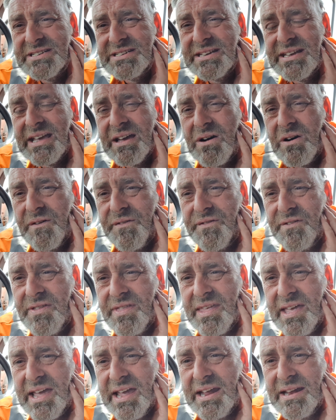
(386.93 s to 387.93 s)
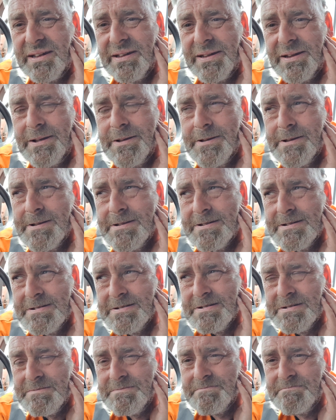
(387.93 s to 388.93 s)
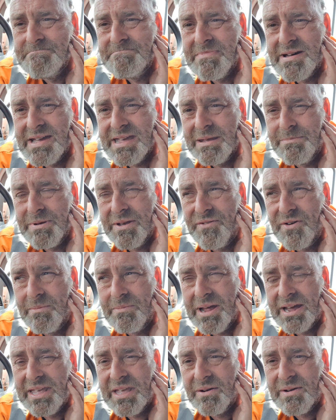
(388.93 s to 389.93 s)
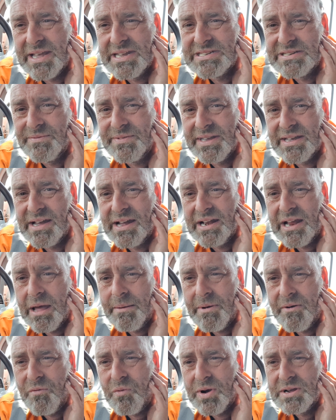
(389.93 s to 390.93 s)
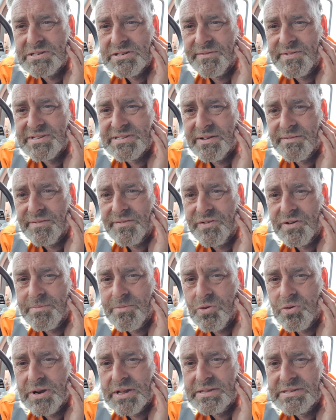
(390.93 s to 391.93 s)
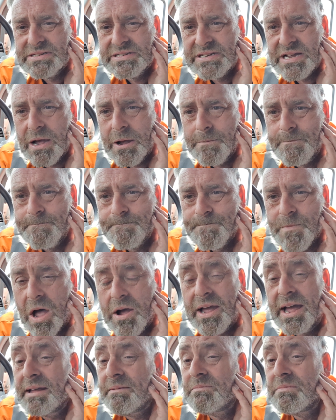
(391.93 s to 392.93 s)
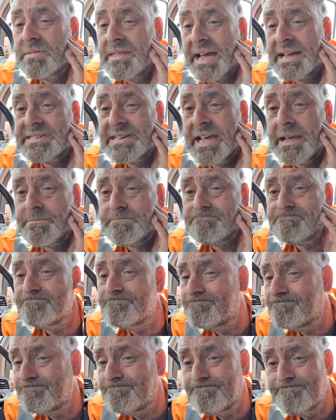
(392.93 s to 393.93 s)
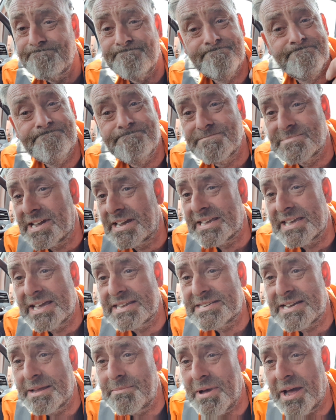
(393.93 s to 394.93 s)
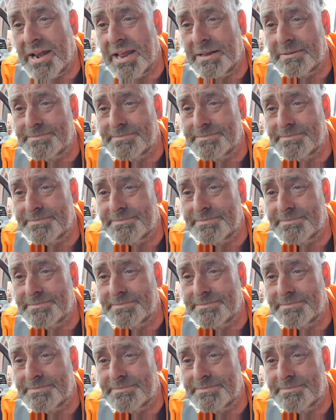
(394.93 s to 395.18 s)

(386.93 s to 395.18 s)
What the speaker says: to get off, and then maybe if I'm lucky, I'll get something going home. Otherwise, look for something for the morning. So, okay, that's it. Take care, take money.